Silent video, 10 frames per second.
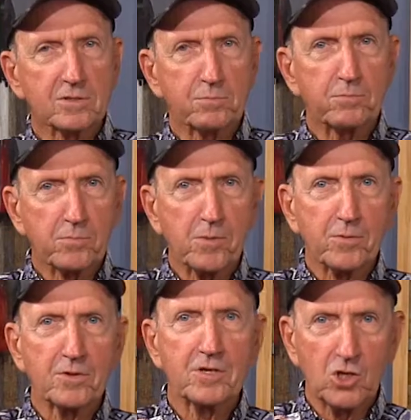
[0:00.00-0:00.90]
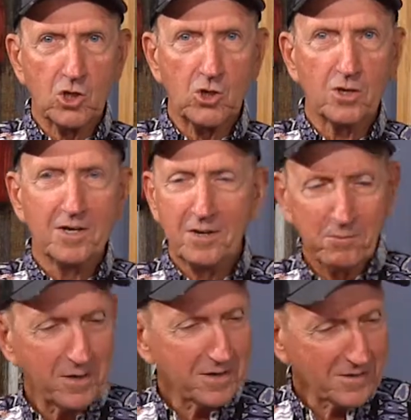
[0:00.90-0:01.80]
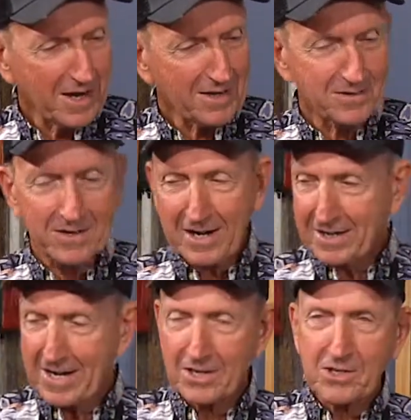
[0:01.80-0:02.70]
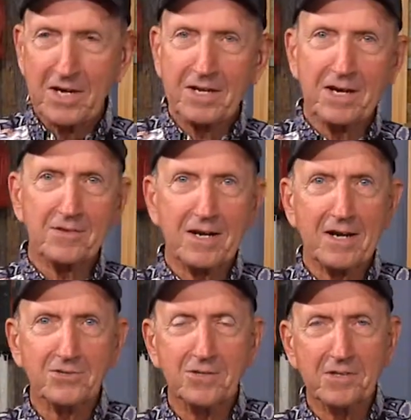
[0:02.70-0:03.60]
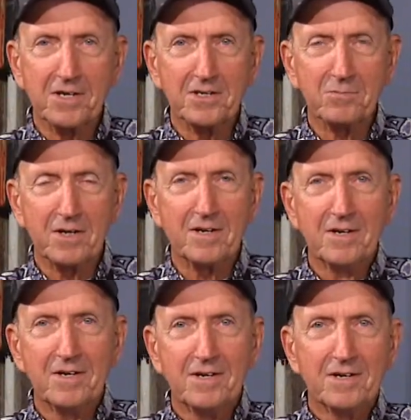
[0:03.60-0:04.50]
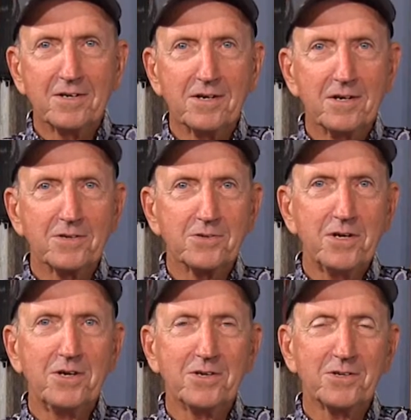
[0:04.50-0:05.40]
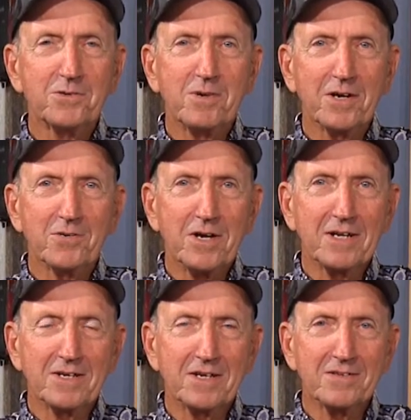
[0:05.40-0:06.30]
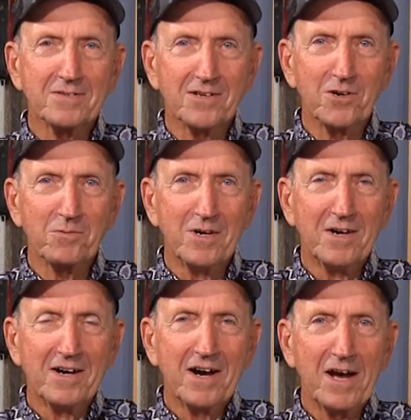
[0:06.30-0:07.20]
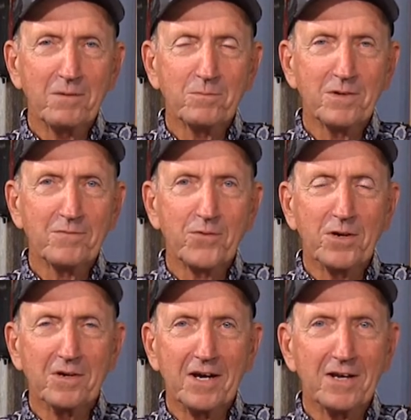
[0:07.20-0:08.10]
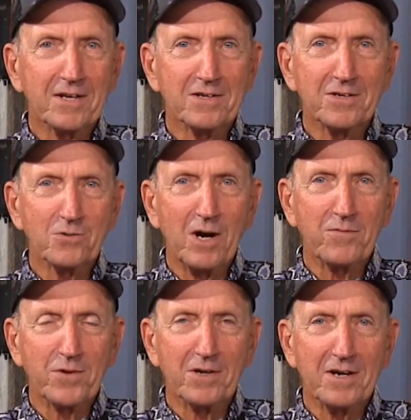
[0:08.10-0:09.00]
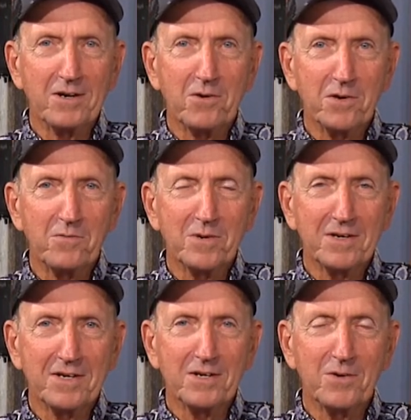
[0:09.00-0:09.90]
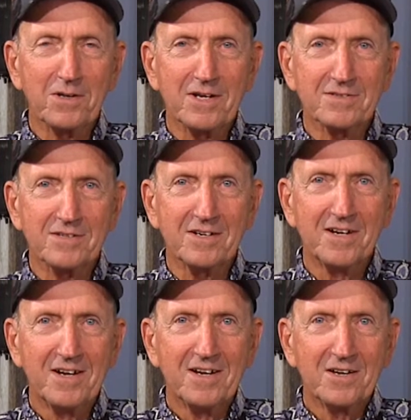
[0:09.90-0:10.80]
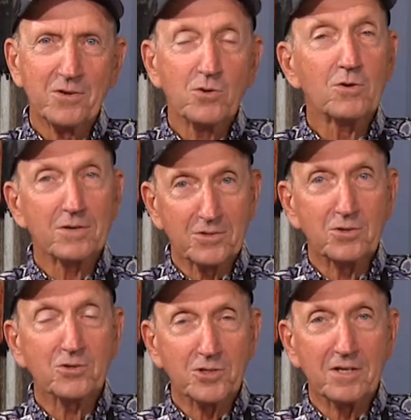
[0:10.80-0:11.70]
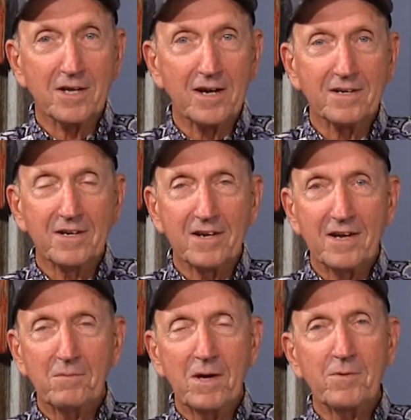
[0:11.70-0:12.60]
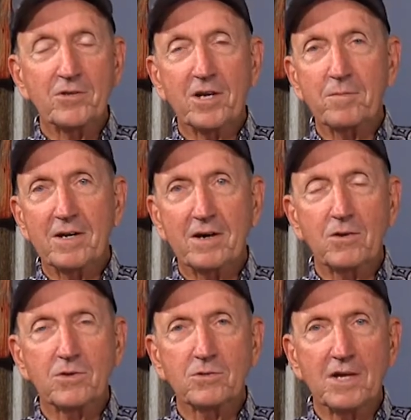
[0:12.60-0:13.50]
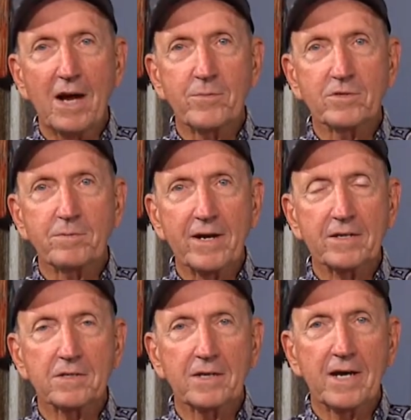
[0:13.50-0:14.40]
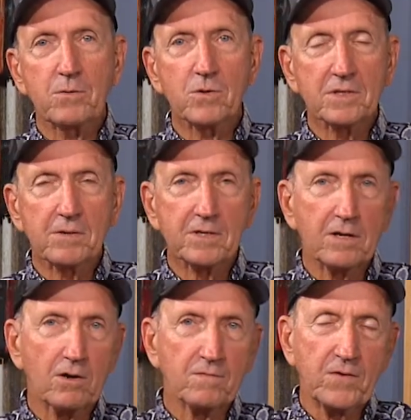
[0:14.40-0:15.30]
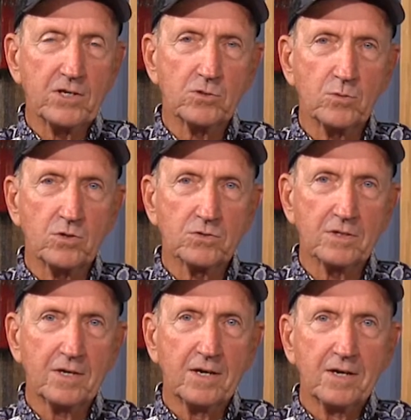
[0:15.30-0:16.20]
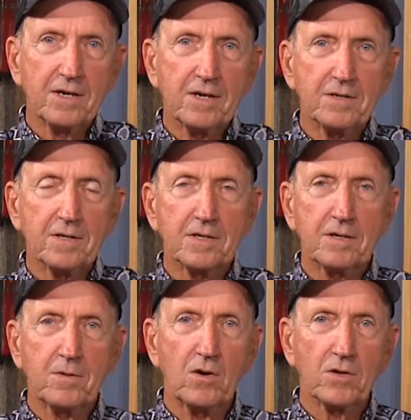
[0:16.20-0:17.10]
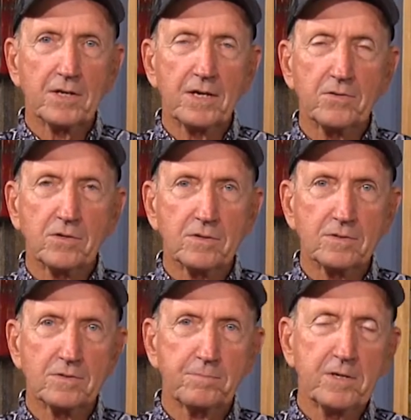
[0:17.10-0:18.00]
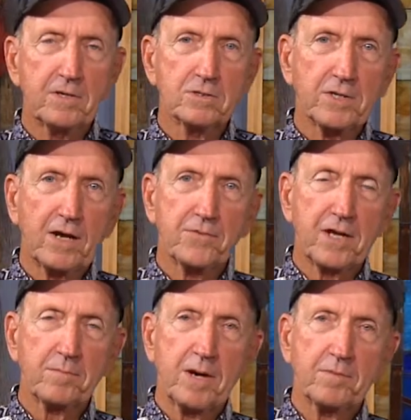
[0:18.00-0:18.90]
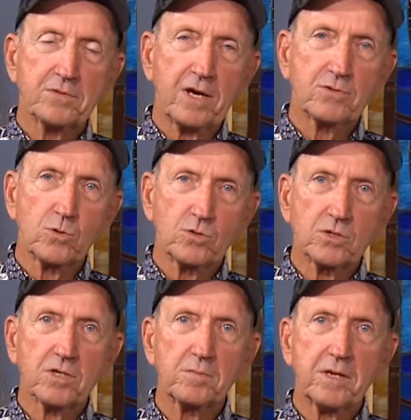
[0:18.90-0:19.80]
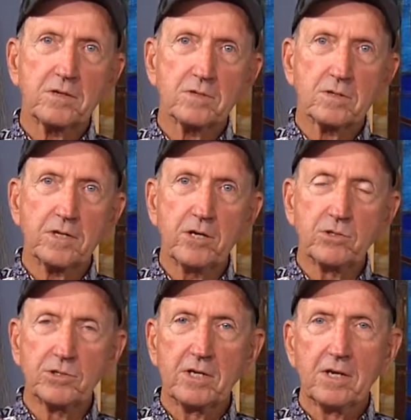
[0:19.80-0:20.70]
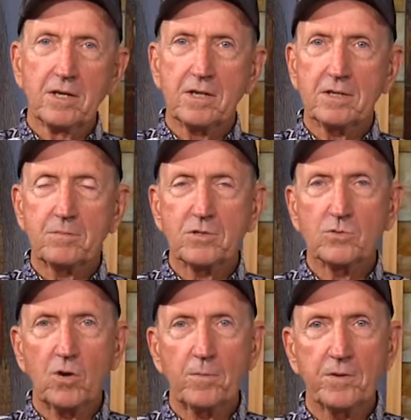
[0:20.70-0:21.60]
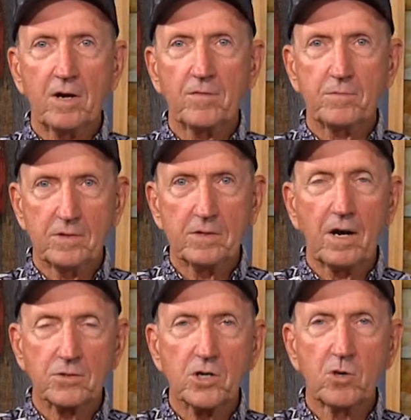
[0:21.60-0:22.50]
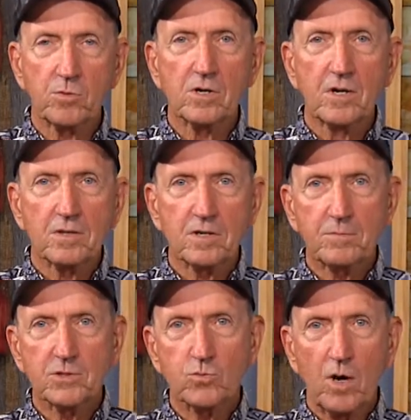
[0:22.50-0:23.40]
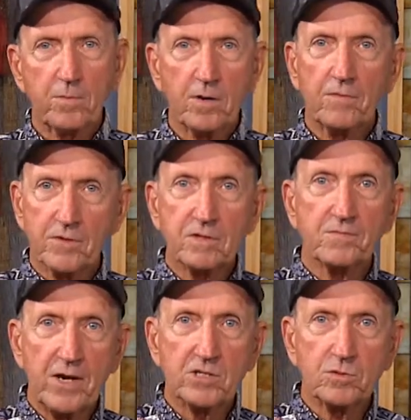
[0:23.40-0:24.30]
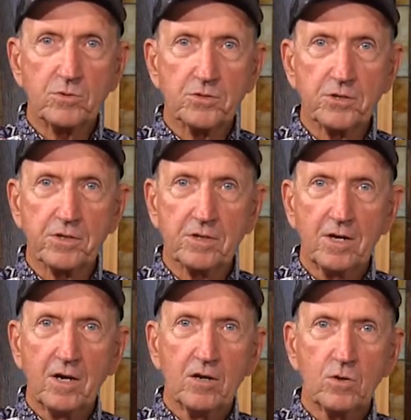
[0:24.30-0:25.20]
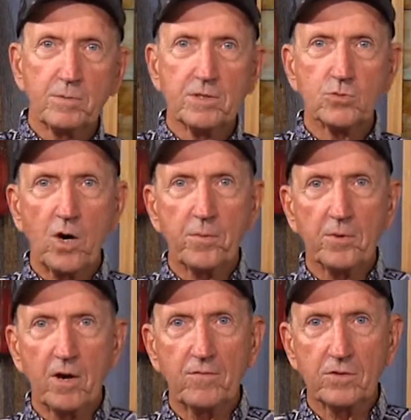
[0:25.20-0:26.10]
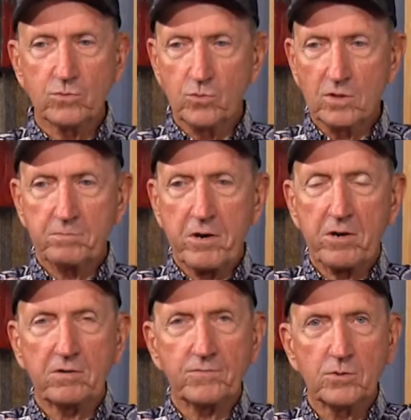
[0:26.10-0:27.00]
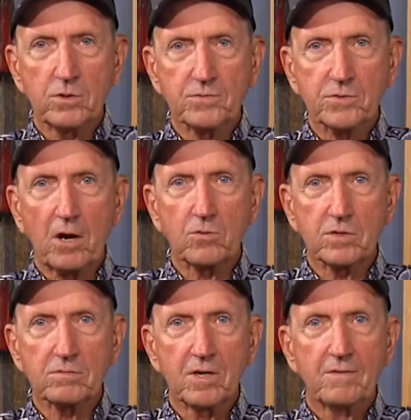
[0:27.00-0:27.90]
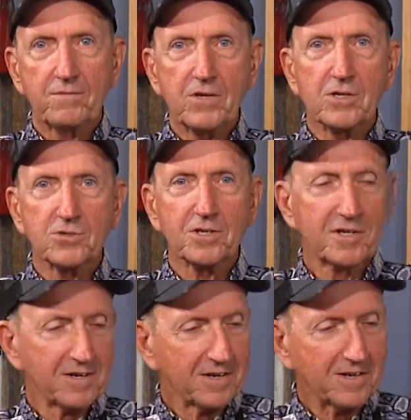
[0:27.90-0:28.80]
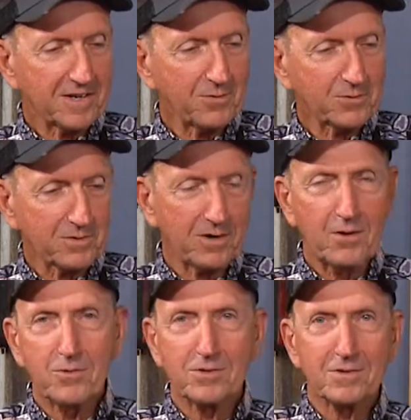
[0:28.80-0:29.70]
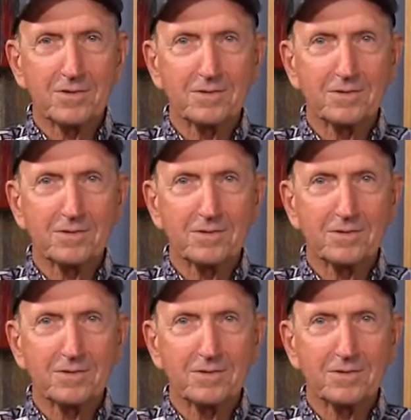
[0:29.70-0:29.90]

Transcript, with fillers: is purple hull. But that, I got a kick out of that. I sent that to my uh, to, to, my grandkids and told them I had figured out. They couldn't quite figure out all of them, but anyway, that's uh, you'll you'll see that. And it made me think about all the old timers back in the day where they would get all the vegetables and and they'd get them all together in South Alabama, South Georgia, and come down here to the coast, and they'd be swapping off in October. They'd be swapping off these vegetables here. Would be swapping off these wooden barrel full of salted fish, and that was always